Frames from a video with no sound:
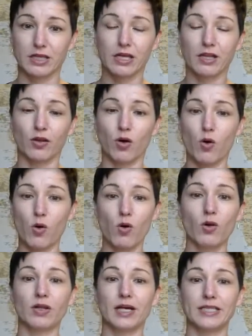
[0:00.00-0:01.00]
The
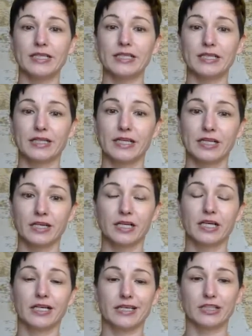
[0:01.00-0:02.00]
whole idea here
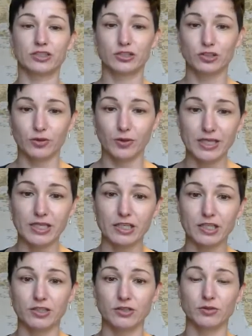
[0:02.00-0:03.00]
is training
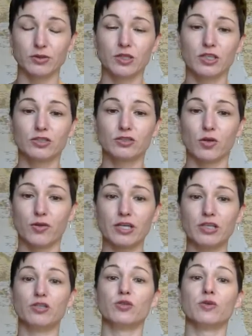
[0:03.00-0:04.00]
you so that
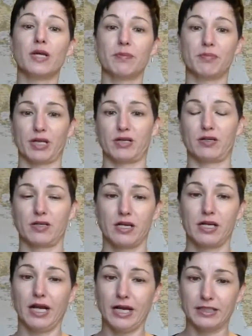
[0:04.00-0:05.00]
you get better
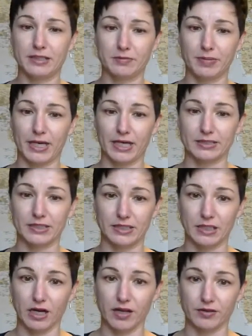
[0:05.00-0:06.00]
at impacting
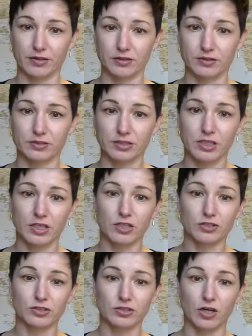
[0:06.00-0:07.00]
others.
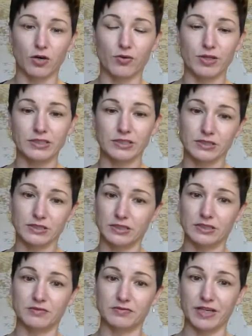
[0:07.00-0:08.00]
So this is an
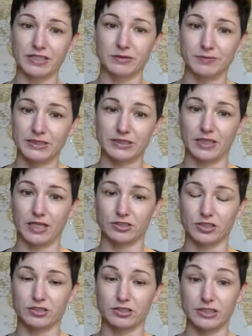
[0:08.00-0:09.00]
investment not
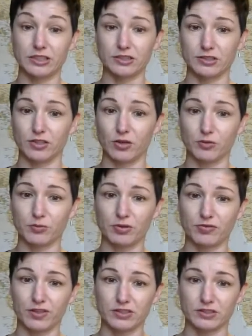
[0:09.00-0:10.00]
just in your own
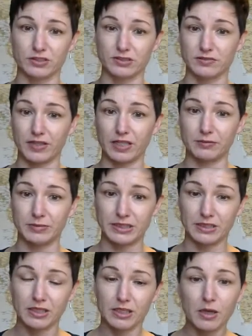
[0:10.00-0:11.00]
professional
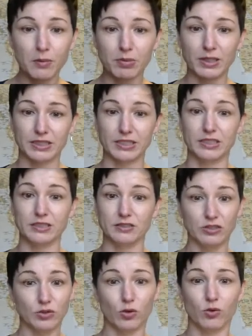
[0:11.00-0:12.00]
development, but in
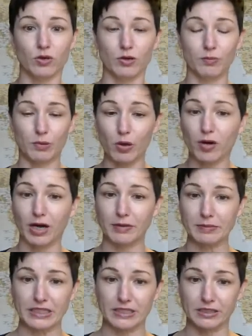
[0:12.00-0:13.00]
your
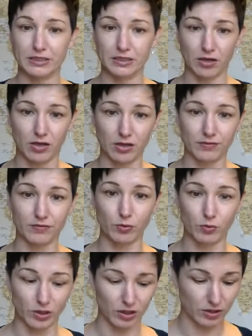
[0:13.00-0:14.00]
programming, in all of the
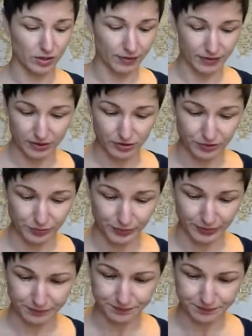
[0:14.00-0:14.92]
work that you're doing.